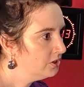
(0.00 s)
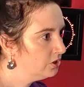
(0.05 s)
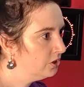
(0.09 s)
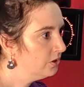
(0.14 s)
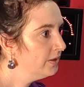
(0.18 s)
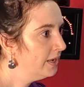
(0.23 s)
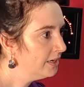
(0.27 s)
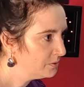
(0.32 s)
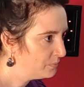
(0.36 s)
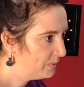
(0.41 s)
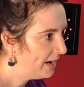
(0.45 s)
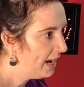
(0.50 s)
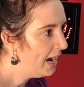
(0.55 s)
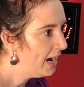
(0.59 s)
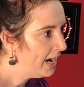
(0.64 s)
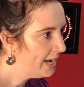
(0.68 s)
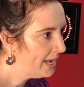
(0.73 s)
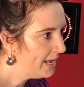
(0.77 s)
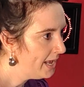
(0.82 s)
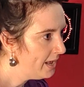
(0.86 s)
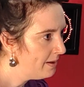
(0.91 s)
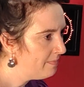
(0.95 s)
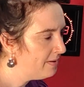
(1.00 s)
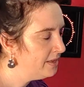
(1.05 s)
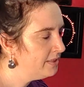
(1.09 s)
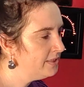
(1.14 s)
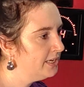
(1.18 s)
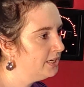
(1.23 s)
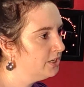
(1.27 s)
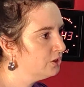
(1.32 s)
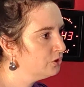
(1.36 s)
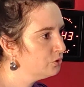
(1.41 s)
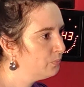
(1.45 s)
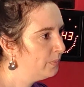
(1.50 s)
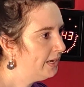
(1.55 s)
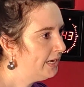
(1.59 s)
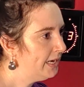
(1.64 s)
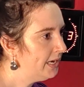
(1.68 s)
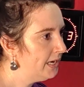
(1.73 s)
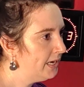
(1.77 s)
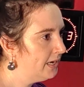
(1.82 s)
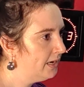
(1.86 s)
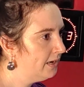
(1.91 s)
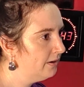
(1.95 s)
So that's where I am, and that is
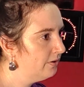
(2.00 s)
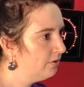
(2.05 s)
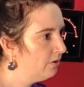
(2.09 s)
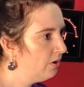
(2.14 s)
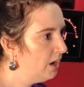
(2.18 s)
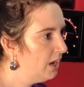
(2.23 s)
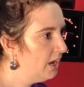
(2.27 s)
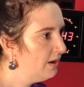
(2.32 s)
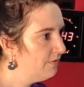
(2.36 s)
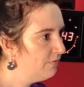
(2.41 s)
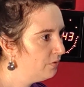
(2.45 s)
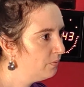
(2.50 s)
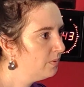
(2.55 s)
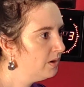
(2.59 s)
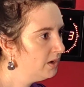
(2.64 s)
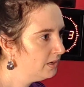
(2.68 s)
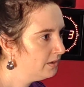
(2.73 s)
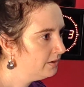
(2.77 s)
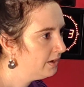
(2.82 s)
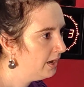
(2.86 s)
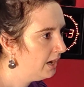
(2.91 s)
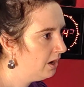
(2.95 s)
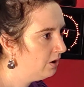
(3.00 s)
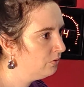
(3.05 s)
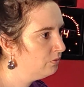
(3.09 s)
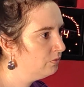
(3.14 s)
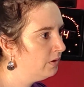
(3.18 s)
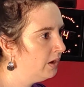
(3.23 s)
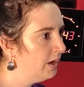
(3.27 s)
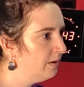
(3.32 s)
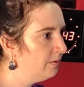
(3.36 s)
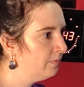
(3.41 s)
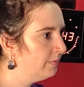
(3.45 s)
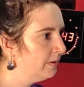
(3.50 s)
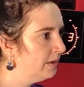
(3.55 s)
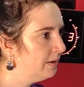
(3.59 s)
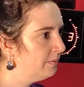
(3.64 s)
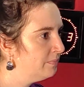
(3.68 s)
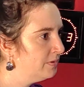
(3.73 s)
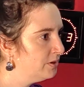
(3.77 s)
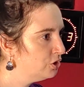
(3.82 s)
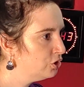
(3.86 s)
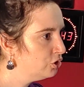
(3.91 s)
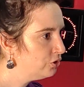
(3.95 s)
where everyone, our
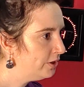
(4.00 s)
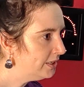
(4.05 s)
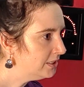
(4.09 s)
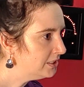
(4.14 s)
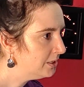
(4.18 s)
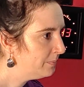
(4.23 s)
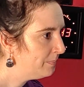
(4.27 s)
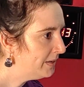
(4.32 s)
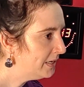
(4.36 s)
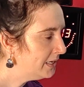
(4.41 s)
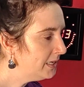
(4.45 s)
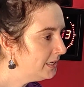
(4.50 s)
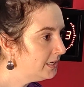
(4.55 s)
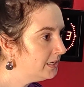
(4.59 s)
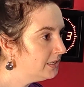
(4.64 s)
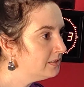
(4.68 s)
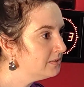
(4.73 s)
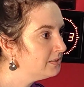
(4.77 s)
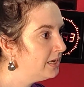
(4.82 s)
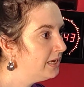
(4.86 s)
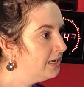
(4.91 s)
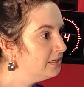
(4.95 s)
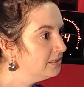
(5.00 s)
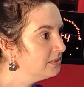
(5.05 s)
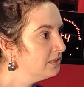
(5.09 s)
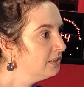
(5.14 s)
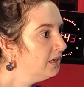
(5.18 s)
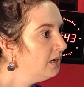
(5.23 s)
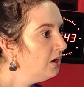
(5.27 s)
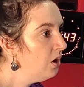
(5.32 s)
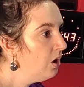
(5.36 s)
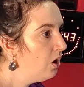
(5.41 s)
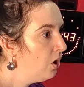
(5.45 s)
administrator Pinky is, and